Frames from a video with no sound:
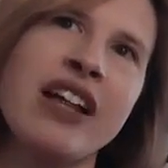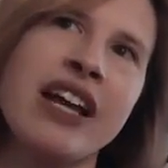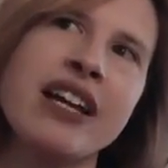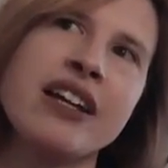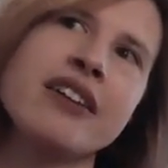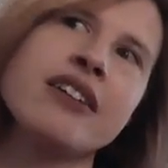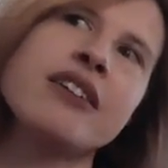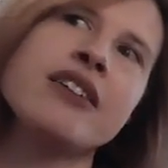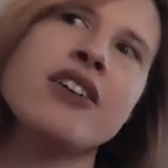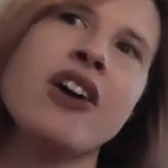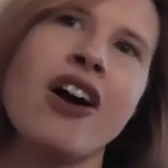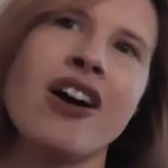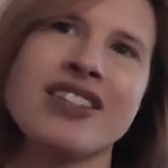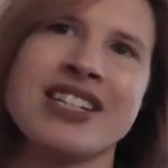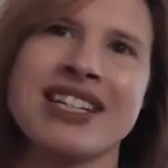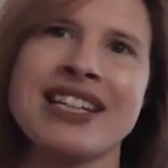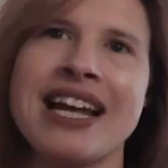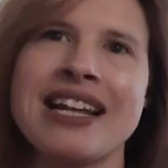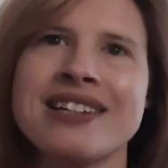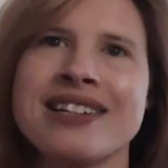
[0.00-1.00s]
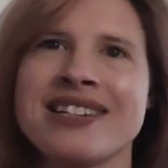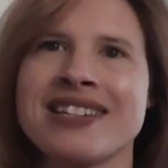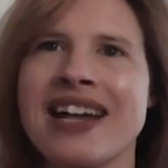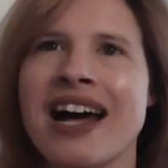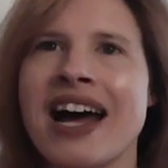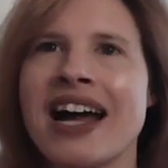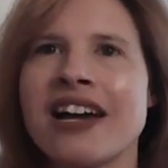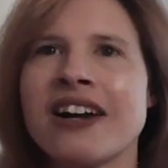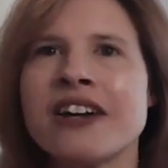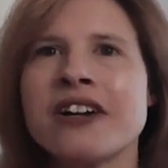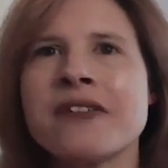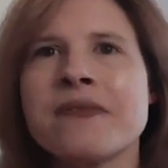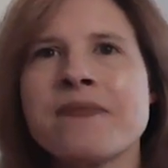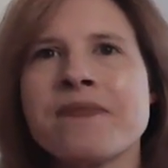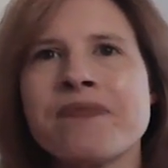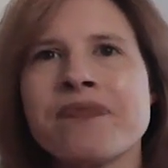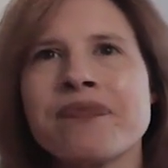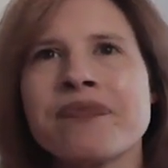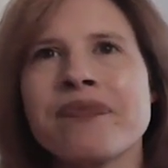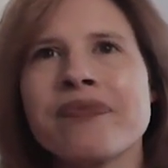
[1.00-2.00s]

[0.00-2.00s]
like causing that desire.